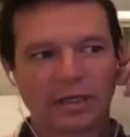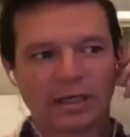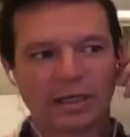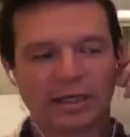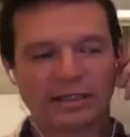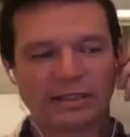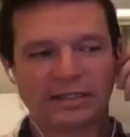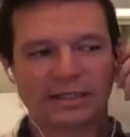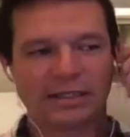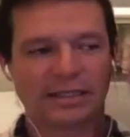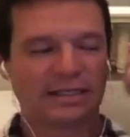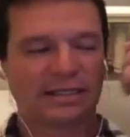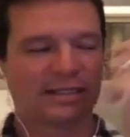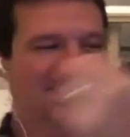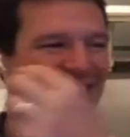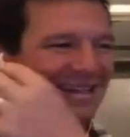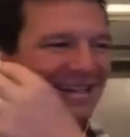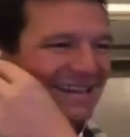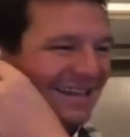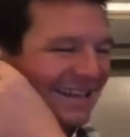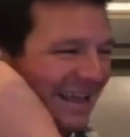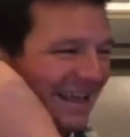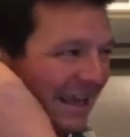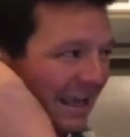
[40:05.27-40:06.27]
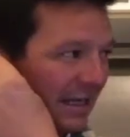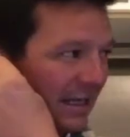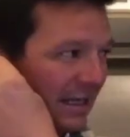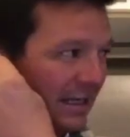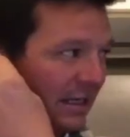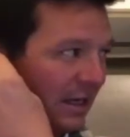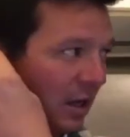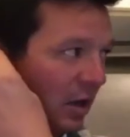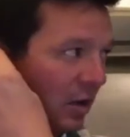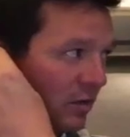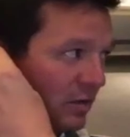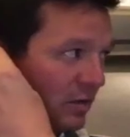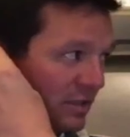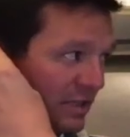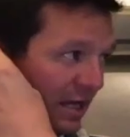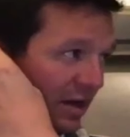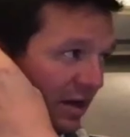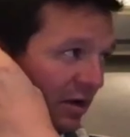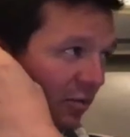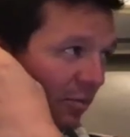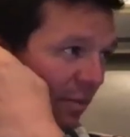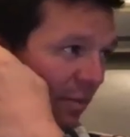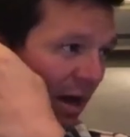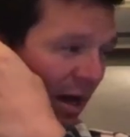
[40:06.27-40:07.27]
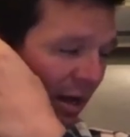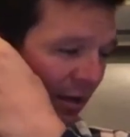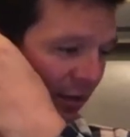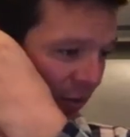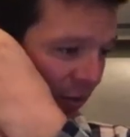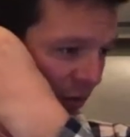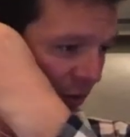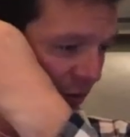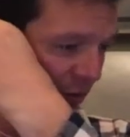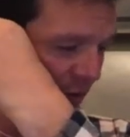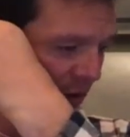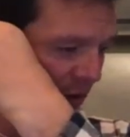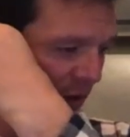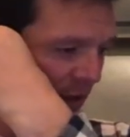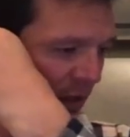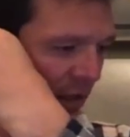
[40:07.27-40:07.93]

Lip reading: into the syndicated hotel model,